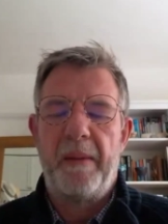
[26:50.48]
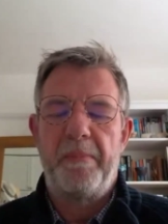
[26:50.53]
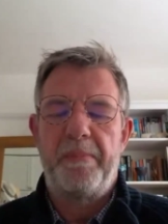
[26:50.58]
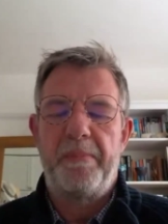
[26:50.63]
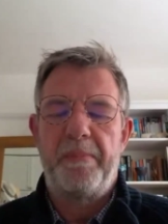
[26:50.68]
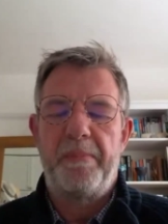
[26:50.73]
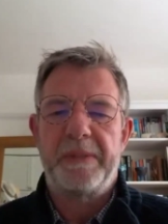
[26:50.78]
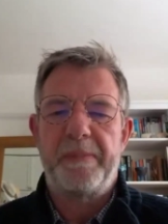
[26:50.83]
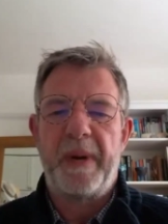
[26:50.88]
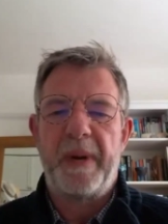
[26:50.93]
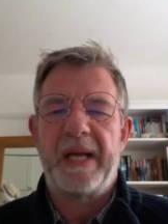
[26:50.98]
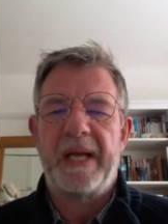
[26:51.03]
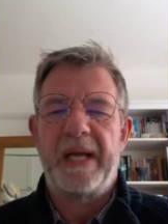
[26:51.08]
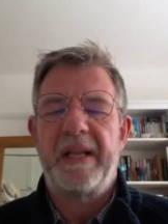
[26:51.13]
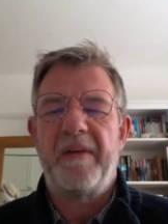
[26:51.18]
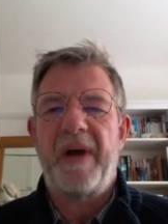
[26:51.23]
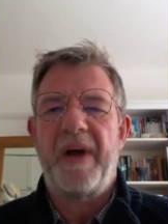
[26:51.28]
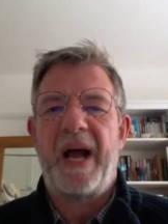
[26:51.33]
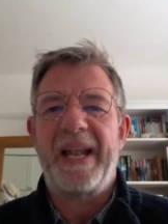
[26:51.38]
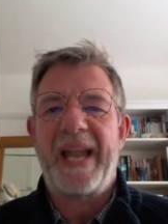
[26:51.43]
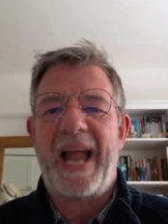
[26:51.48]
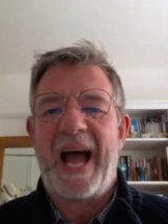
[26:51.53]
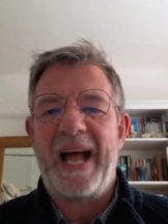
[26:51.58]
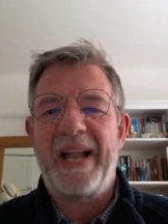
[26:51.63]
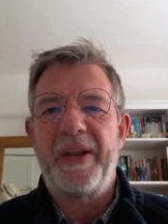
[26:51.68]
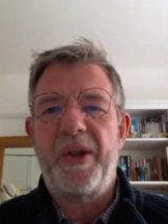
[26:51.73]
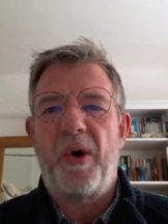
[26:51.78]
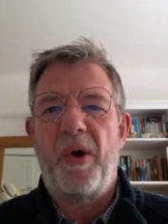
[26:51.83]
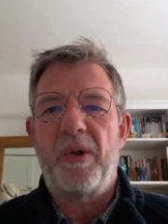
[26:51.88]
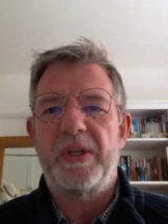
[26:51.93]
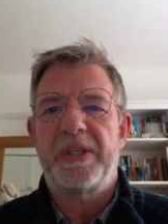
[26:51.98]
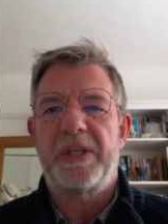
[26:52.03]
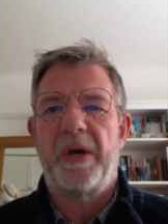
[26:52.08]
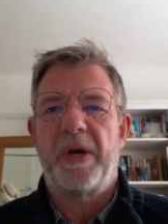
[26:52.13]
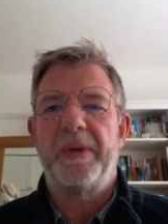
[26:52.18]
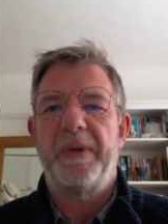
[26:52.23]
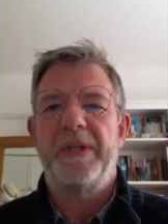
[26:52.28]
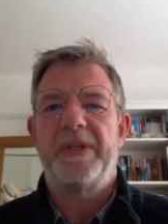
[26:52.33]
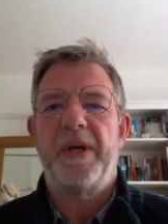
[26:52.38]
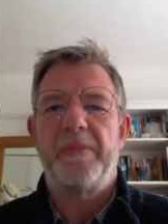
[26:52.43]
perspective, and
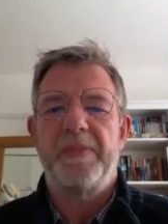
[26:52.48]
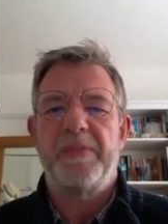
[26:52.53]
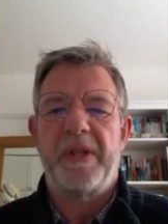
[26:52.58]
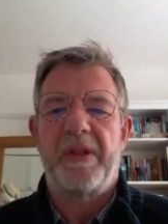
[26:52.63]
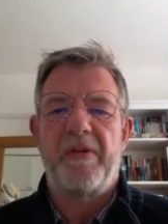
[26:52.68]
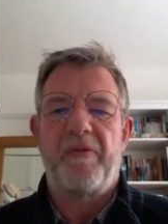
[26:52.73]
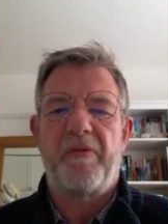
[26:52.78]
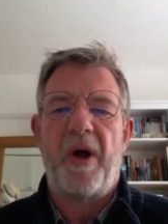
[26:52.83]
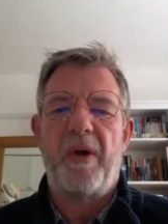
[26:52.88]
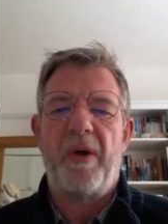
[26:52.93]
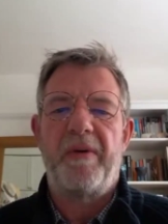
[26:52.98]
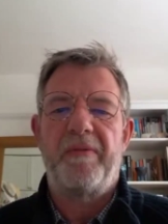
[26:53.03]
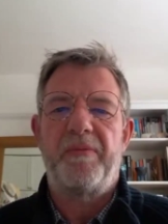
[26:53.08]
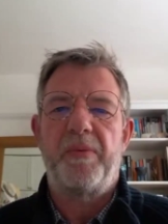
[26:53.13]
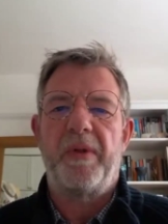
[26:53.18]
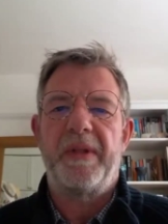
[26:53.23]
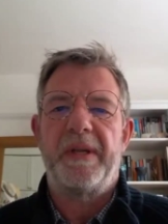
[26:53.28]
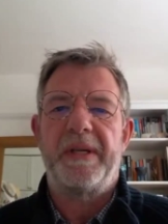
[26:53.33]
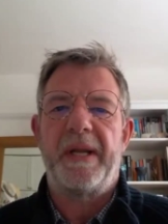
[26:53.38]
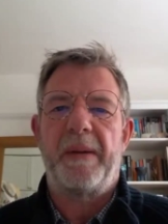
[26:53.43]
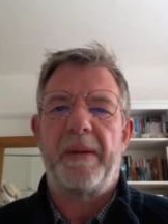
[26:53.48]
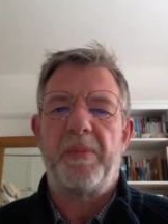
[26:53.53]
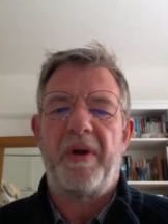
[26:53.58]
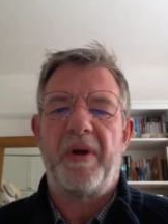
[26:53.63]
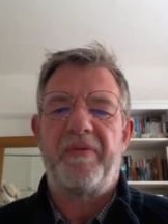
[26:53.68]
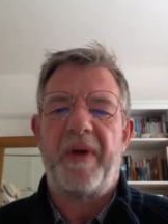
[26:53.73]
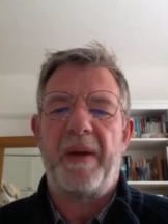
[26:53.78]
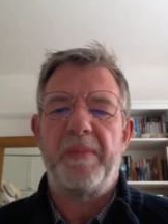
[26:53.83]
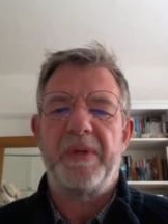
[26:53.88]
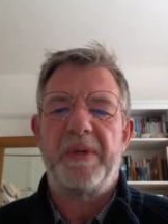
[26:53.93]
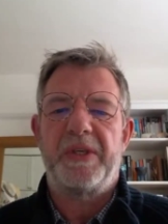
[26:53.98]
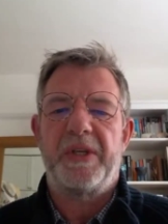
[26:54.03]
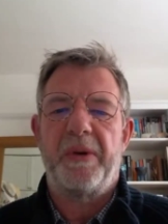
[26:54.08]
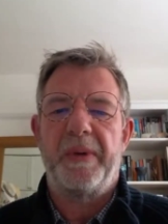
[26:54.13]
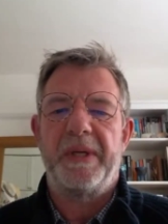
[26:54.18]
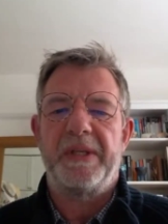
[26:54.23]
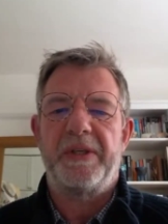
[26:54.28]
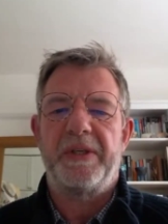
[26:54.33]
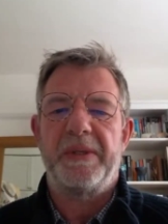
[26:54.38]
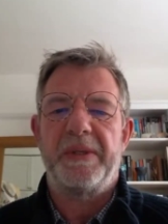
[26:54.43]
also in terms of the role of what the WFM is
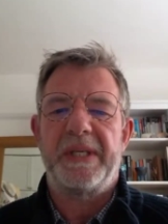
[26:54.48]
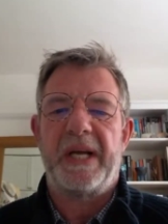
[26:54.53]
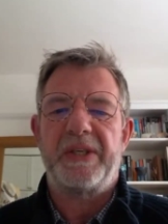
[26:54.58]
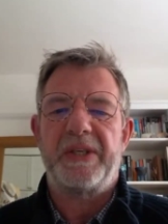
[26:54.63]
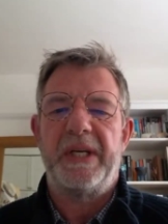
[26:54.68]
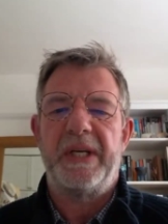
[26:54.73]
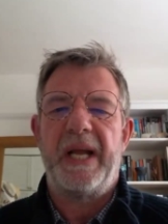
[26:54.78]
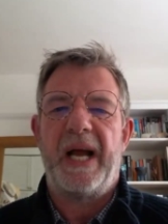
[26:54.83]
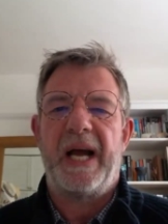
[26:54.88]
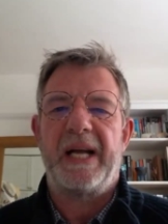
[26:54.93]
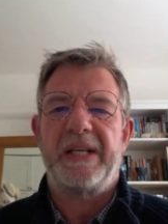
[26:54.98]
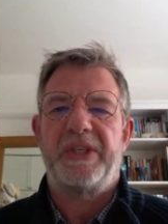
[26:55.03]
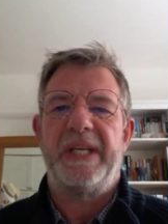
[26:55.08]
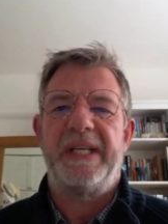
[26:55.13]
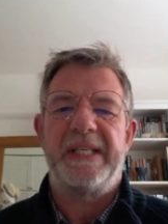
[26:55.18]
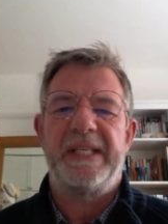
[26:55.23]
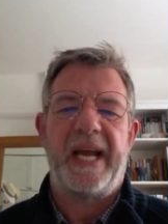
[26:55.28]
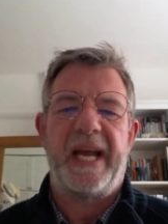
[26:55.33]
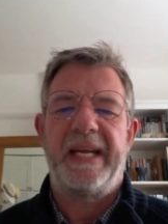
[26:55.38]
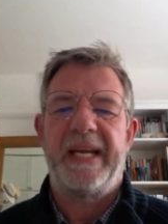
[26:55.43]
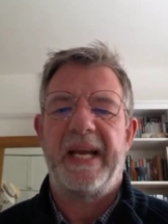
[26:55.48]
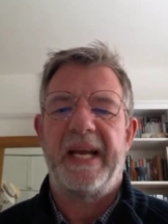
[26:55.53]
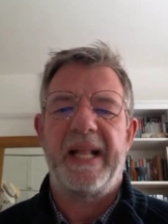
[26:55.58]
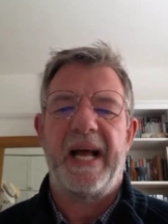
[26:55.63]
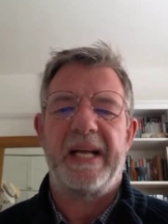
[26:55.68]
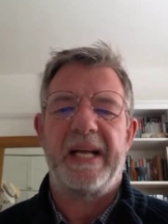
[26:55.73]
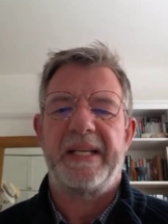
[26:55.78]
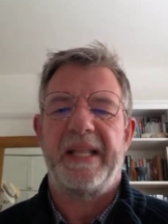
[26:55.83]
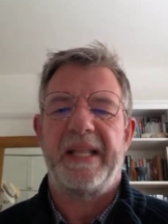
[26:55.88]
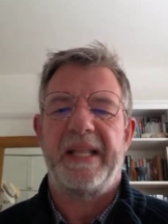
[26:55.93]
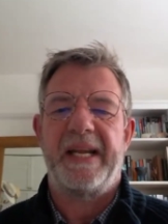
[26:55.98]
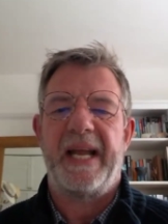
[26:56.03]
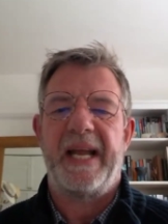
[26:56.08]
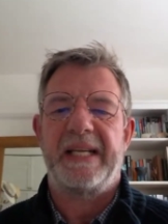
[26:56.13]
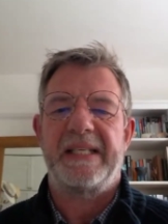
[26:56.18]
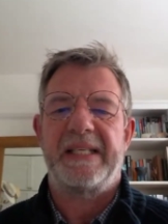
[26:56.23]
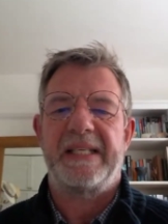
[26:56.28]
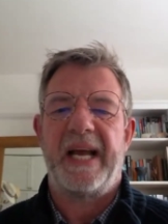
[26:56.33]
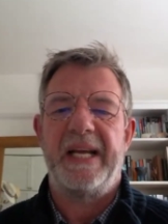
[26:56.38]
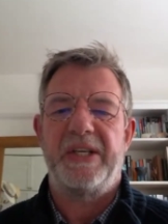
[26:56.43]
doing. So it's actually taking that to the
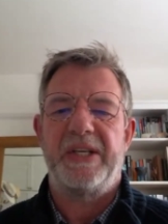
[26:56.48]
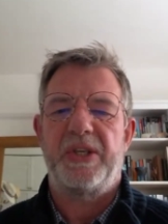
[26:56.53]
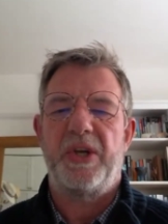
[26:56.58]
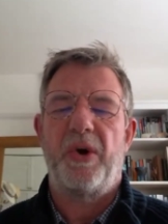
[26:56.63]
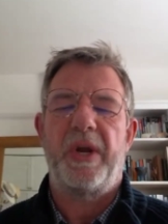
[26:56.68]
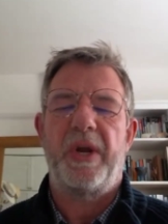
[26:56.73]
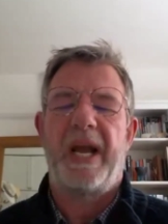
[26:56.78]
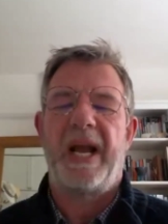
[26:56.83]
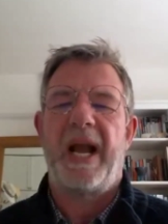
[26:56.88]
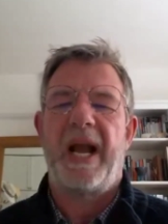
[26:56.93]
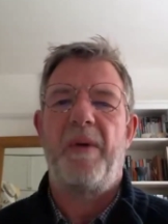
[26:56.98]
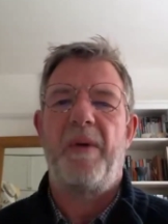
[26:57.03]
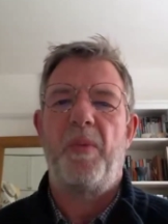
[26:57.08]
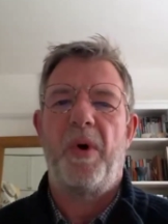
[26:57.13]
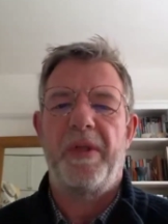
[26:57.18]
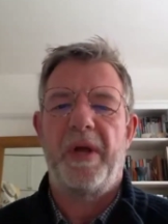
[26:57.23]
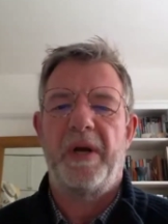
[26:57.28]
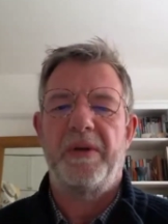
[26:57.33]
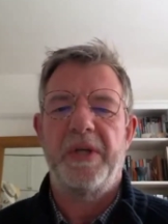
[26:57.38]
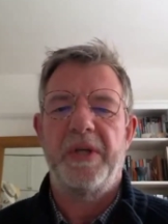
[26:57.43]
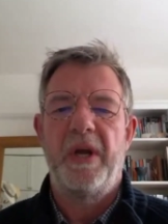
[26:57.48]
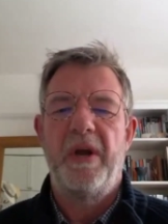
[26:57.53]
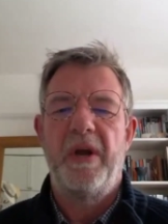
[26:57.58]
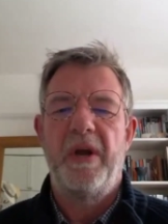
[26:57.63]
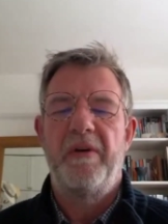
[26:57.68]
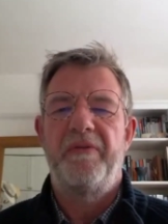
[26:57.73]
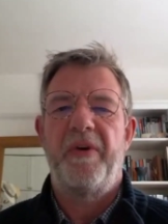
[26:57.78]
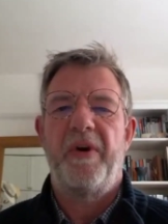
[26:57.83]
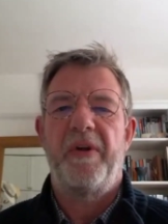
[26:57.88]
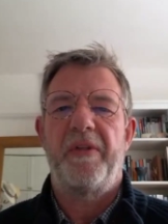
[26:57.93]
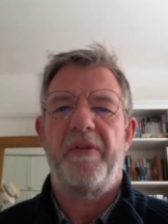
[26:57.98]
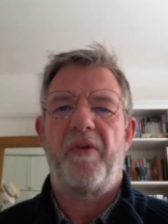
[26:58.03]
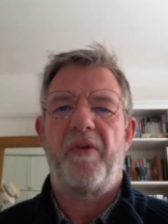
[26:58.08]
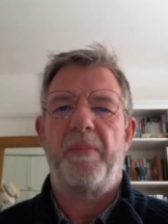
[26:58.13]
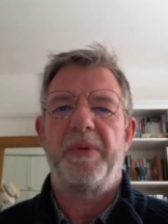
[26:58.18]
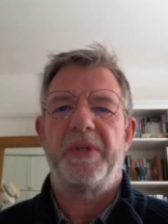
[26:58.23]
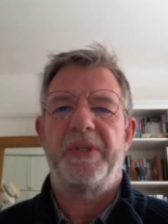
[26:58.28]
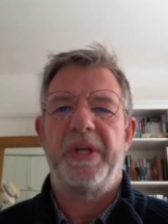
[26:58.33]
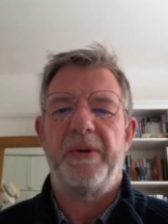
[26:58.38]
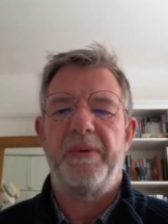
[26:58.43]
next stage, looking at what those further
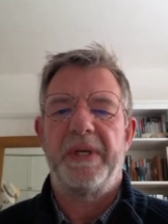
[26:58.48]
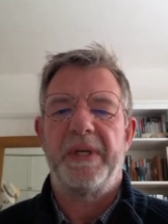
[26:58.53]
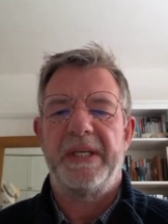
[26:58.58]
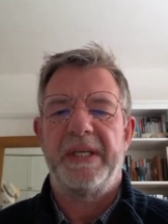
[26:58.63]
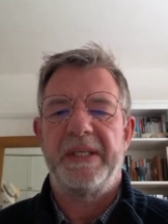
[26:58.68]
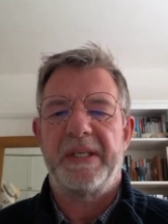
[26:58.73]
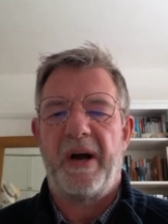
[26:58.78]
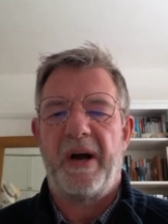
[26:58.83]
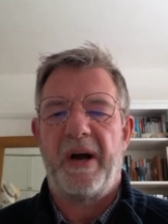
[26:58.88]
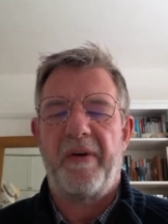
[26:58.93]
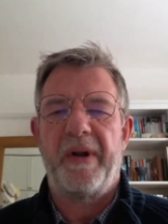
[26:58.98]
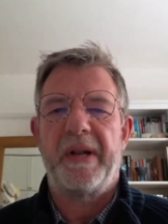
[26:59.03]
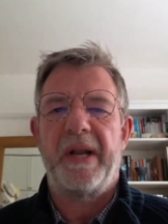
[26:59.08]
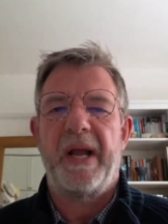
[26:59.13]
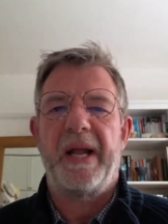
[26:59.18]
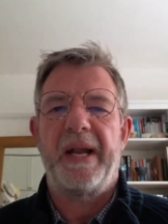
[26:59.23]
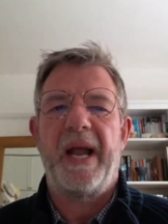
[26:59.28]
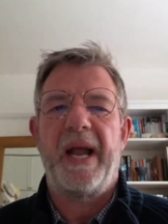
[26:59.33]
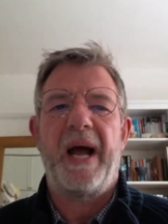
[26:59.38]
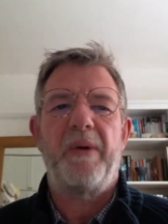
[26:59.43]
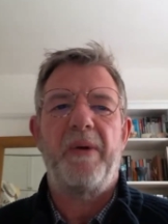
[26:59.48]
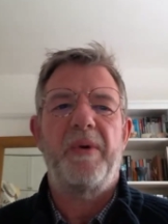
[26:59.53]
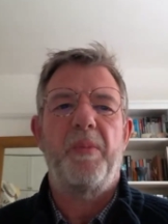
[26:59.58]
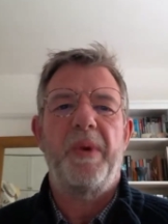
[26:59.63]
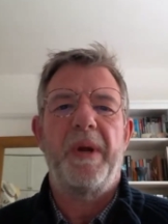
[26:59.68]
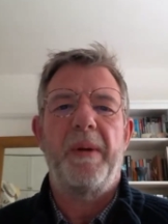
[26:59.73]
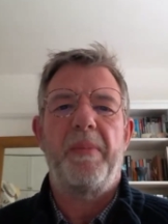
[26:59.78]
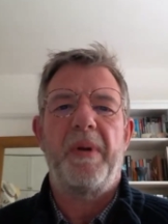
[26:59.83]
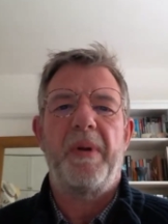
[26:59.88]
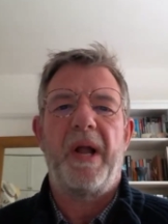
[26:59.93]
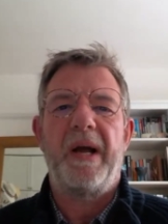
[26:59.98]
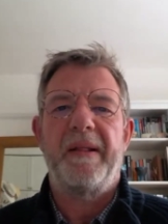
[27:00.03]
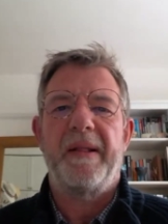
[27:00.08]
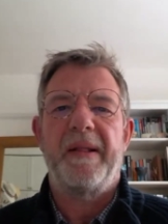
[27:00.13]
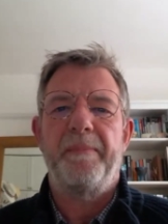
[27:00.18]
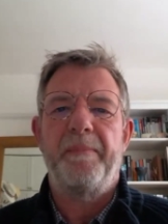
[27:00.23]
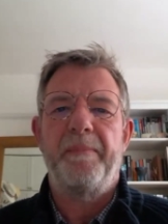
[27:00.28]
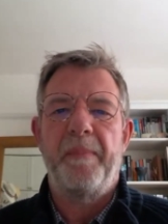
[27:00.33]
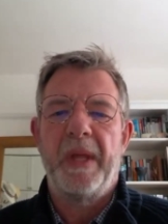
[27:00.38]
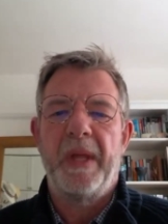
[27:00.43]
opportunities are and how can we apply
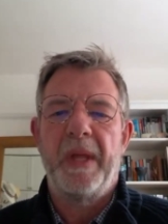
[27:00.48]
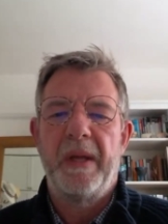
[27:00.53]
them.